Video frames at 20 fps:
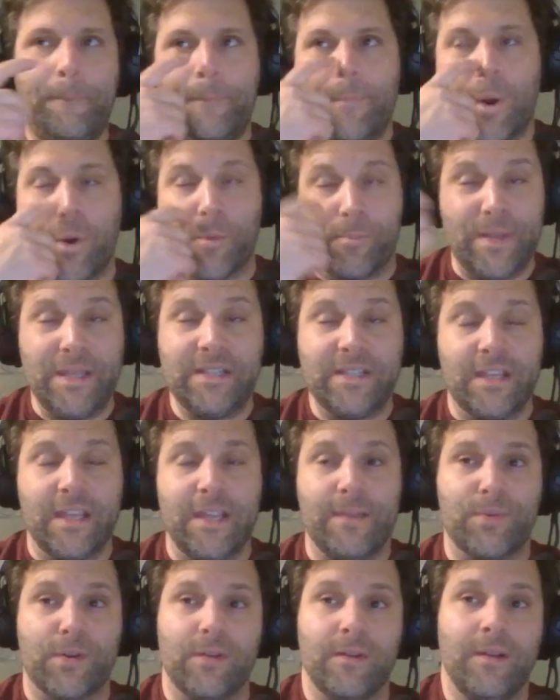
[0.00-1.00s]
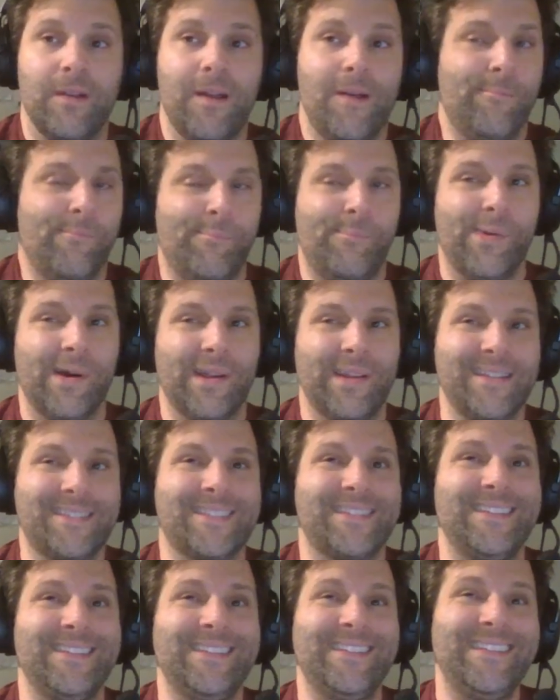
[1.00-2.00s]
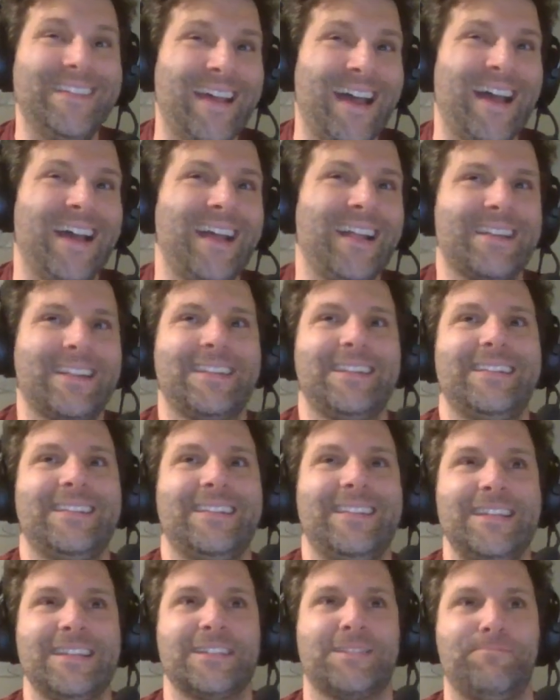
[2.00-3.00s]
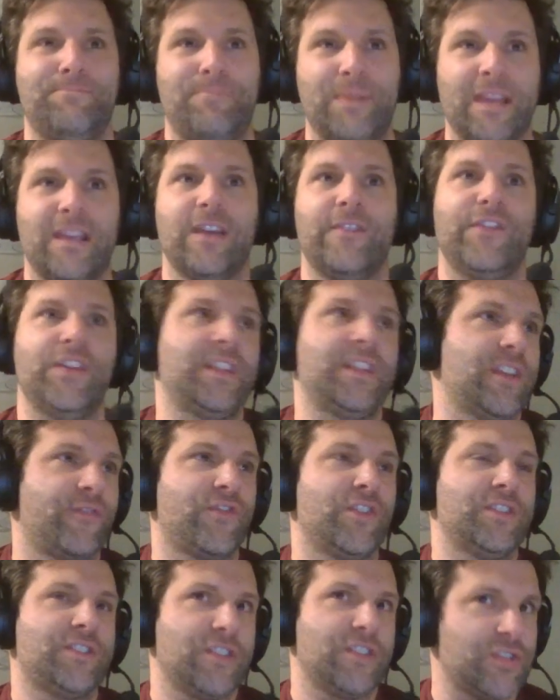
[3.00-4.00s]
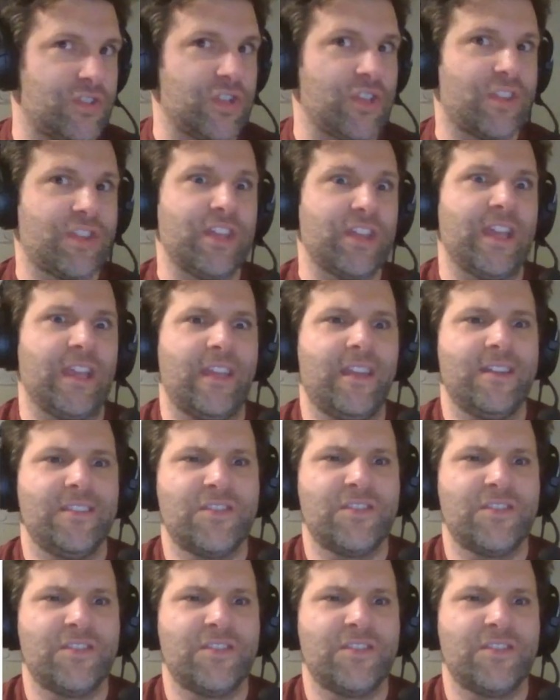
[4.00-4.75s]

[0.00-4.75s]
or peacekeeper, but it's not as big of a difference as you think.